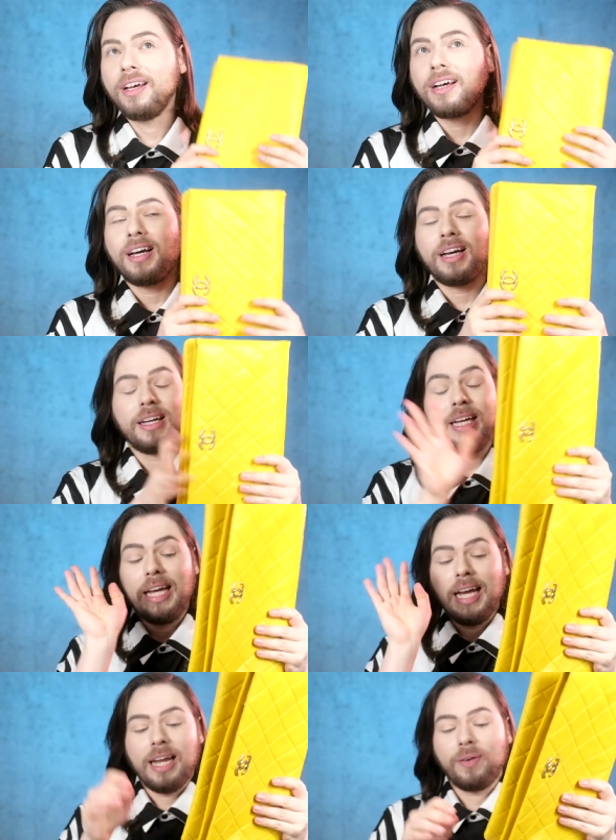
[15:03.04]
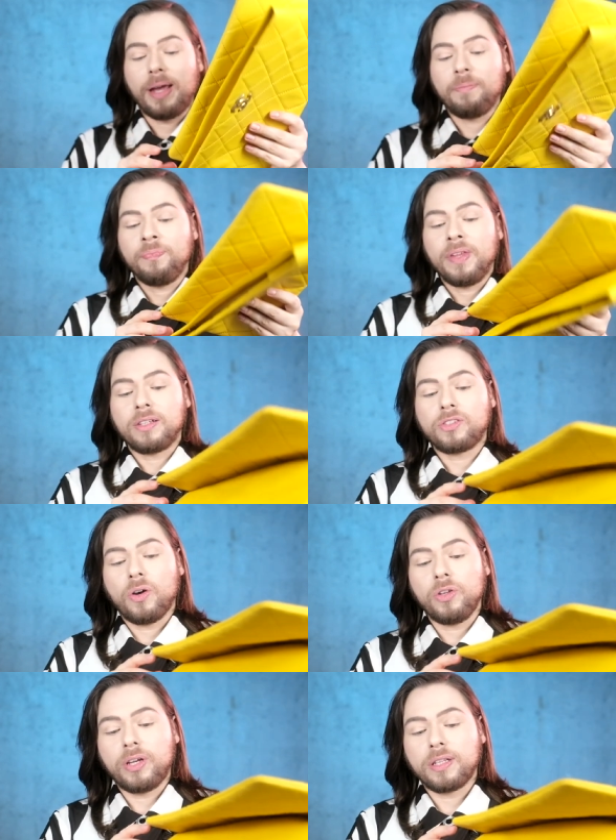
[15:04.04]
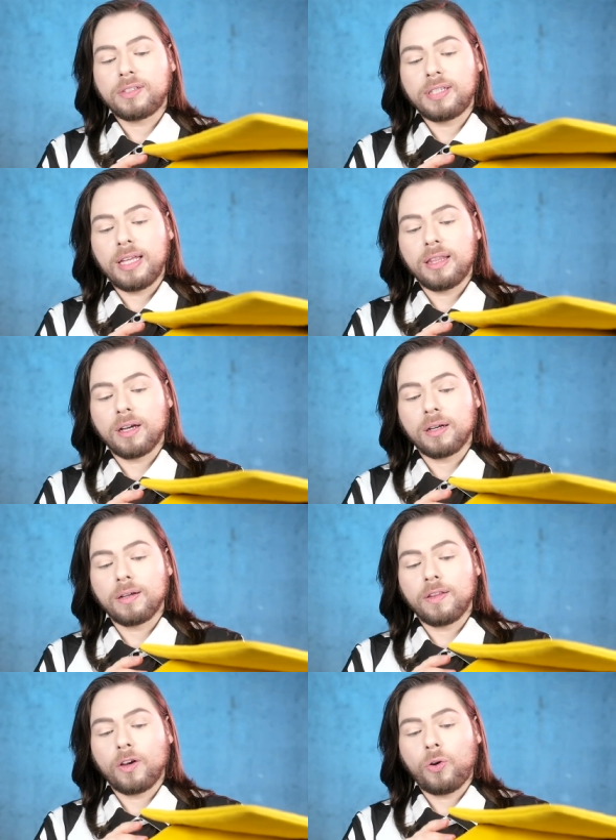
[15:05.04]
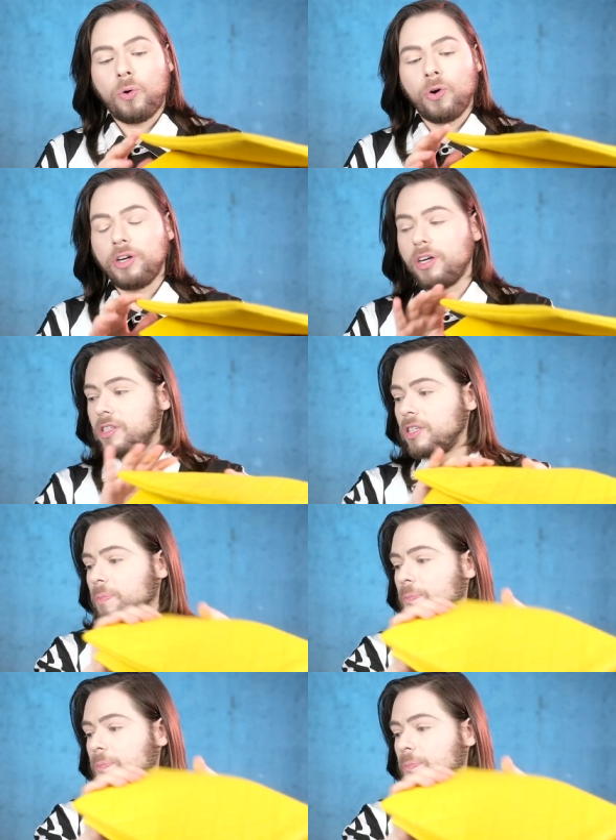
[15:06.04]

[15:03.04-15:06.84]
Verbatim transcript: Ah, anyway, so you can see the, the corners are